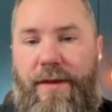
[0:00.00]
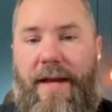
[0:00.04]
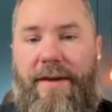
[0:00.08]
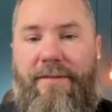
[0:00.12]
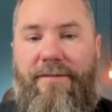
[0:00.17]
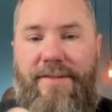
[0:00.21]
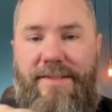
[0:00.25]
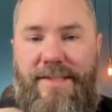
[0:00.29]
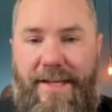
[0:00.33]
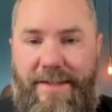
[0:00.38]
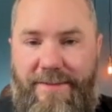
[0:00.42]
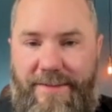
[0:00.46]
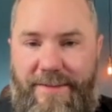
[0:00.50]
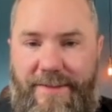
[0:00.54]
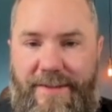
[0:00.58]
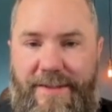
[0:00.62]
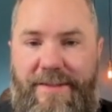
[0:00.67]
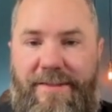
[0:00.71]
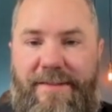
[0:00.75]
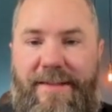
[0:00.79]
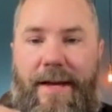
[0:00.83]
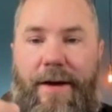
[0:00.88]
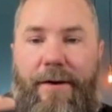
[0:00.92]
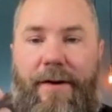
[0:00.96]
I've tested
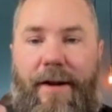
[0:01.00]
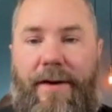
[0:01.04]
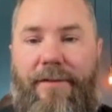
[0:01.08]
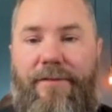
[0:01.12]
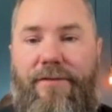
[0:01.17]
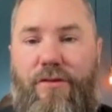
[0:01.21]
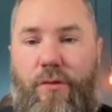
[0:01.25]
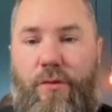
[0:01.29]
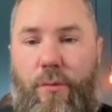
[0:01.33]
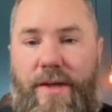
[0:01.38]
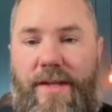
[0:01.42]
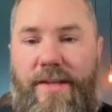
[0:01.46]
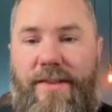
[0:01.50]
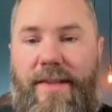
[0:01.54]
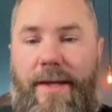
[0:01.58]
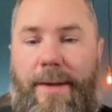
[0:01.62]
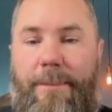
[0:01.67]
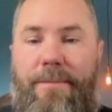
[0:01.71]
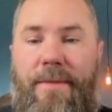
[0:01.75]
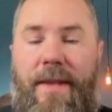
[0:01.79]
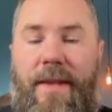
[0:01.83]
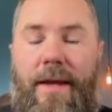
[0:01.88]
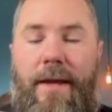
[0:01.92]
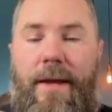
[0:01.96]
these out. I've tweaked
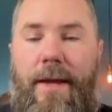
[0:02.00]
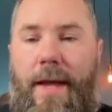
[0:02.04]
them.